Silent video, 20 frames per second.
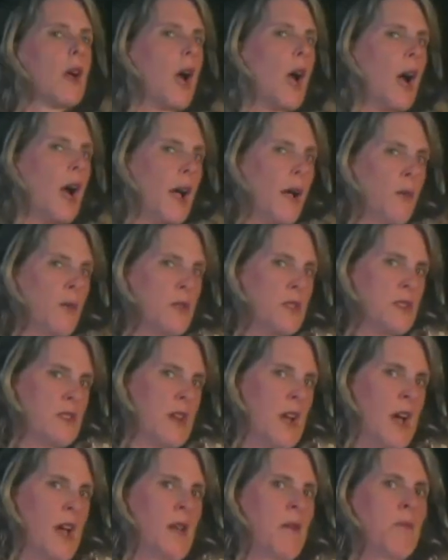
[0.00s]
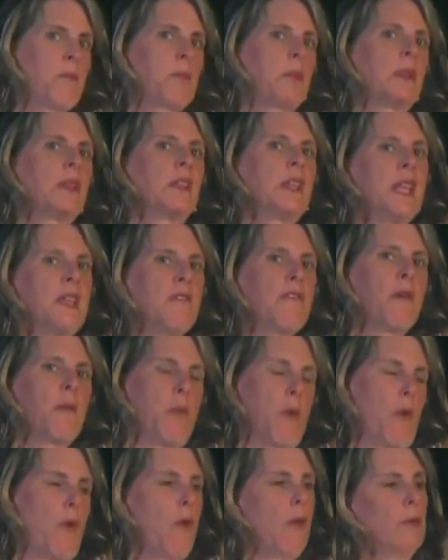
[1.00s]
I was not
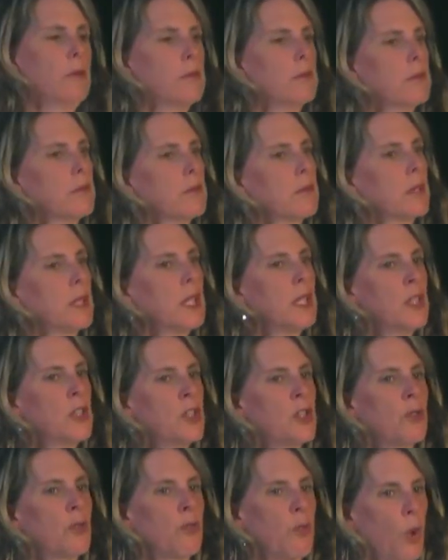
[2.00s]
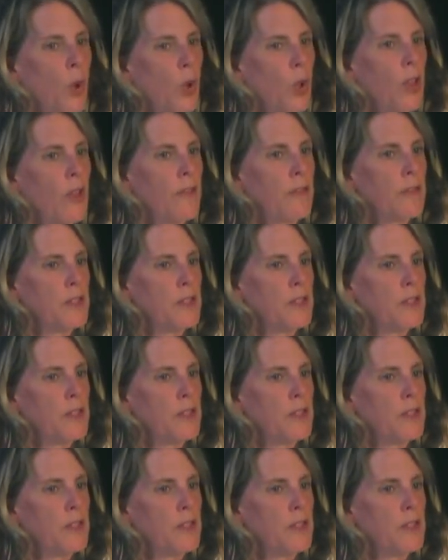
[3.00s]
believable in the role of